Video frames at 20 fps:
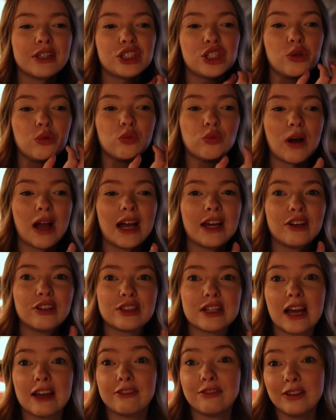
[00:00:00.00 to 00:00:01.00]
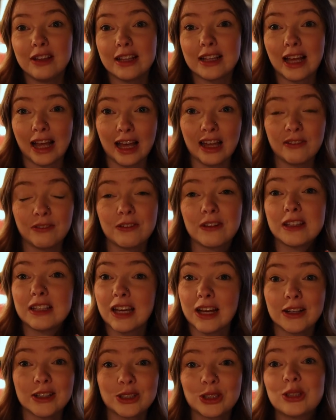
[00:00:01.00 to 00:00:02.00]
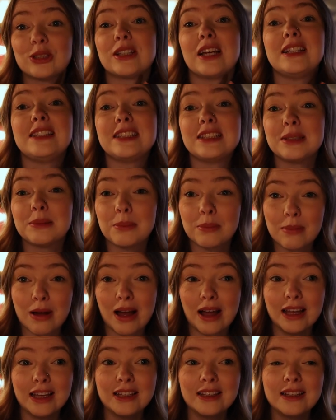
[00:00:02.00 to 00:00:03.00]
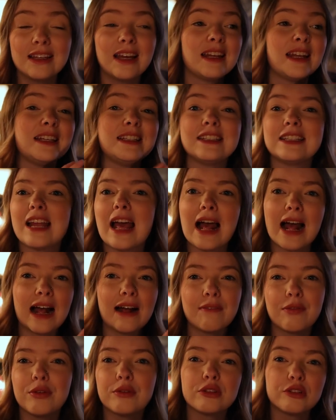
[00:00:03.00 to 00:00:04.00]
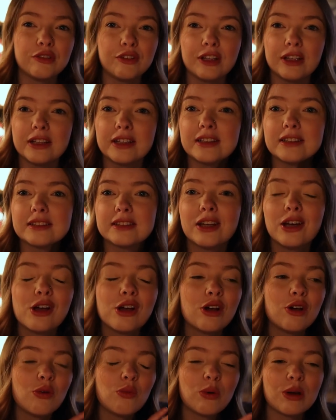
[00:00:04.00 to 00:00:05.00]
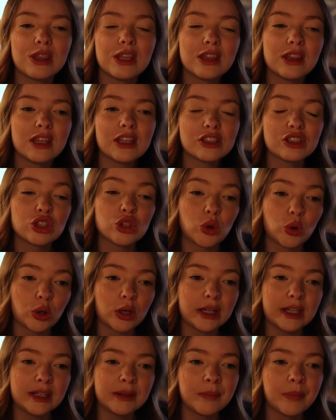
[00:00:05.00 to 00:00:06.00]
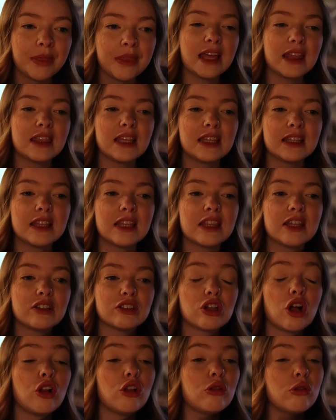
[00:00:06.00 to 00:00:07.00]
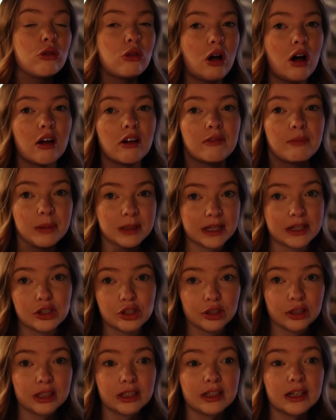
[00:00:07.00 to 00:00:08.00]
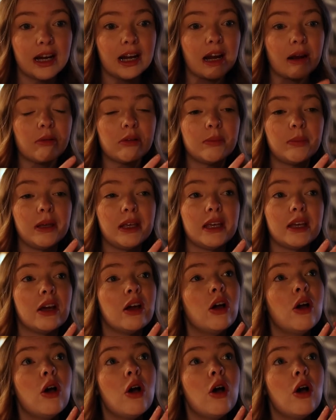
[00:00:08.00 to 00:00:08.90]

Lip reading: the ride or die feeling I had for the characters, I didn't mind, and I didn't have those feelings within this story. I think that there's a lot of potential here, and I would be